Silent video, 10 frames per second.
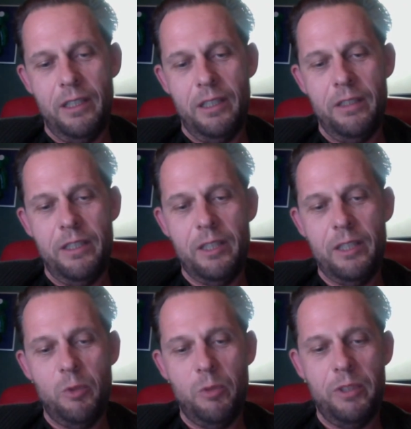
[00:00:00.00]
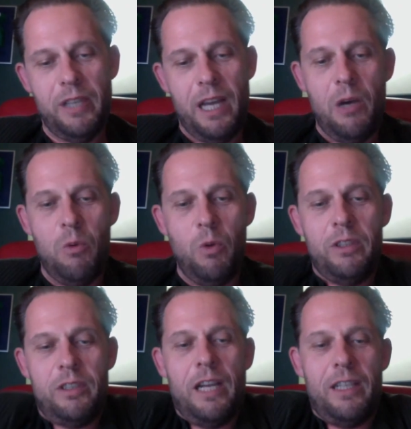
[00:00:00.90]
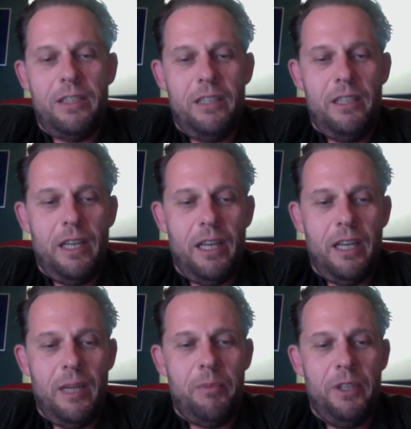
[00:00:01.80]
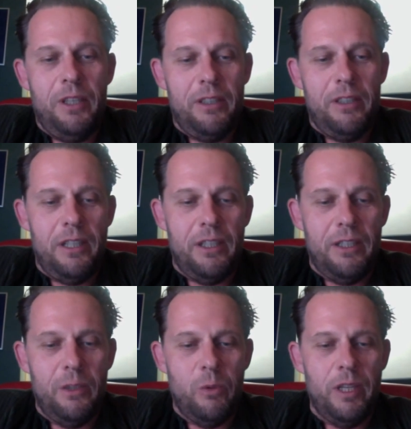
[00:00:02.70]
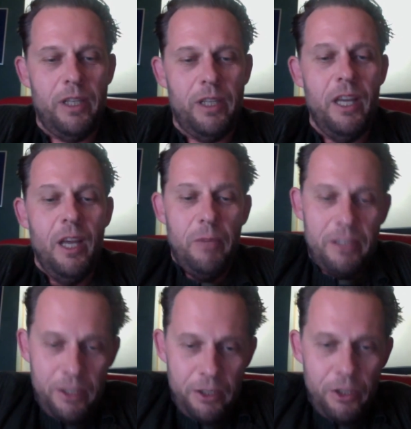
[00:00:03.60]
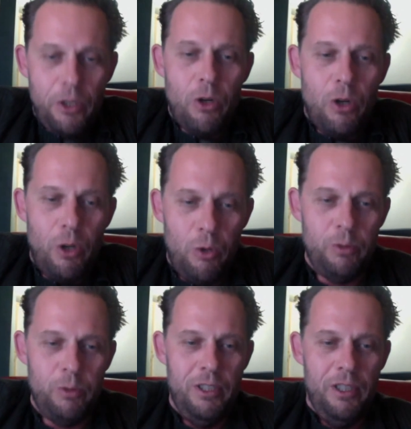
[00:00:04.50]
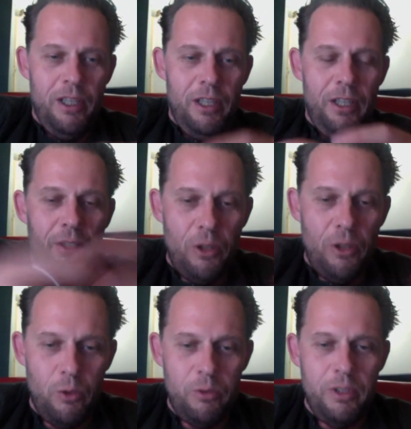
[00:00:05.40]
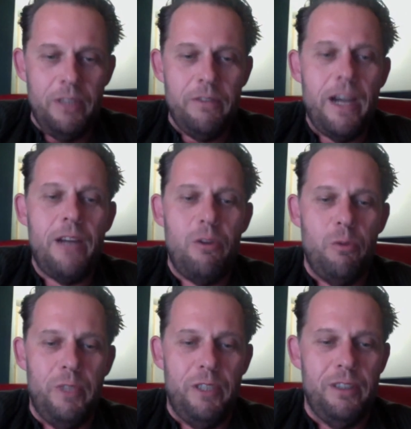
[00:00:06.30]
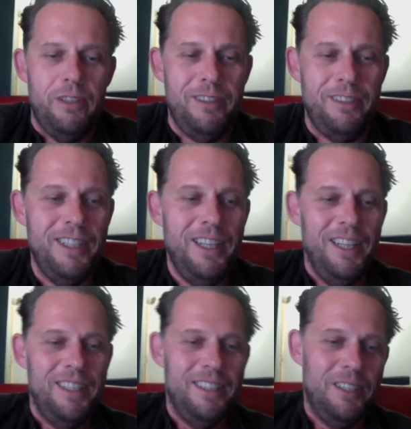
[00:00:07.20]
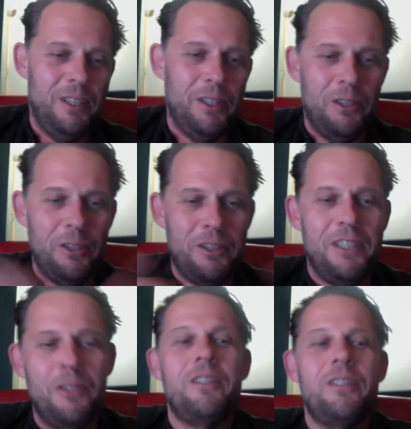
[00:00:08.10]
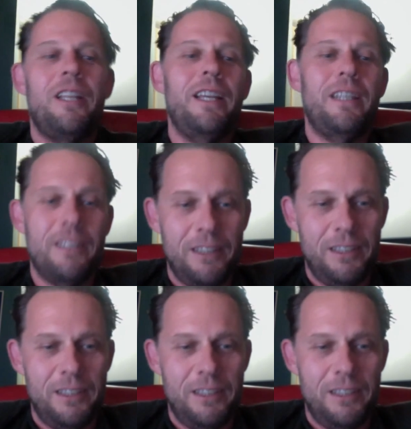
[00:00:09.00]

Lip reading: in that moment how what's actually happening there, in a way, but in your own environment. Not like